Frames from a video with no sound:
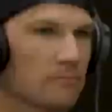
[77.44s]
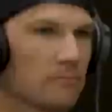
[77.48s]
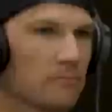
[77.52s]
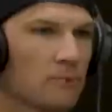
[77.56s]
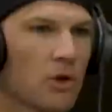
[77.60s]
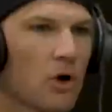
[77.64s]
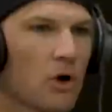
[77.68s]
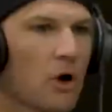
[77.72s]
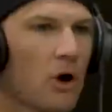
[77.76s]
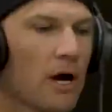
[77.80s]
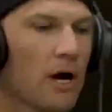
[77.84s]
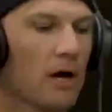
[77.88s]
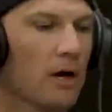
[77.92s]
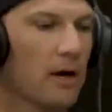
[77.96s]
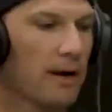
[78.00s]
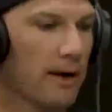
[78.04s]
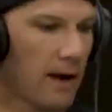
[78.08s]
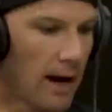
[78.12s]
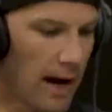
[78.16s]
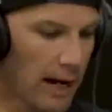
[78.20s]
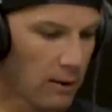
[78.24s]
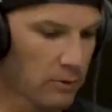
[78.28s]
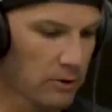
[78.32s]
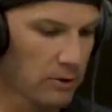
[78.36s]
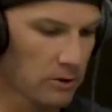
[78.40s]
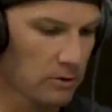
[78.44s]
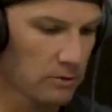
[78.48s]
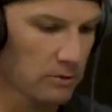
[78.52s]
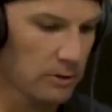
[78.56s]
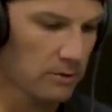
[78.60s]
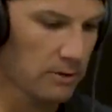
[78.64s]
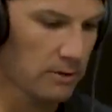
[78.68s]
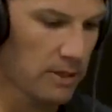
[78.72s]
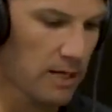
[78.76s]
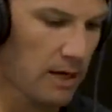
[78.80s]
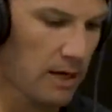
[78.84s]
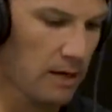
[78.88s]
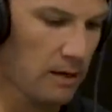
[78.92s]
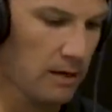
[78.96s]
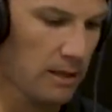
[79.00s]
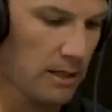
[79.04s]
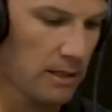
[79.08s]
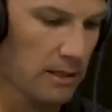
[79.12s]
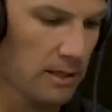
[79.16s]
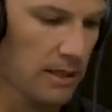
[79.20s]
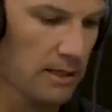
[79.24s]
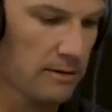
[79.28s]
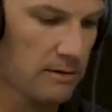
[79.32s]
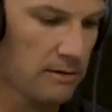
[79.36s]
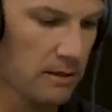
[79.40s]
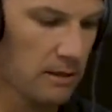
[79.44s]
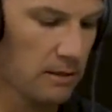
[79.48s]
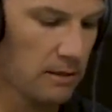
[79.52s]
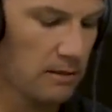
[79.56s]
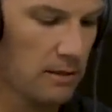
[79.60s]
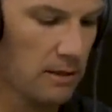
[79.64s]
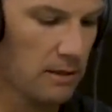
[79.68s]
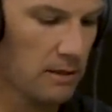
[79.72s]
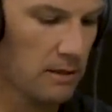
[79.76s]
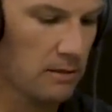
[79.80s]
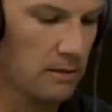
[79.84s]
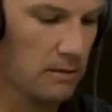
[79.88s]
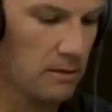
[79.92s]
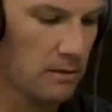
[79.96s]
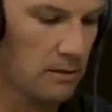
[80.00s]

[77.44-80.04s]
No, I would agree with that. And I think that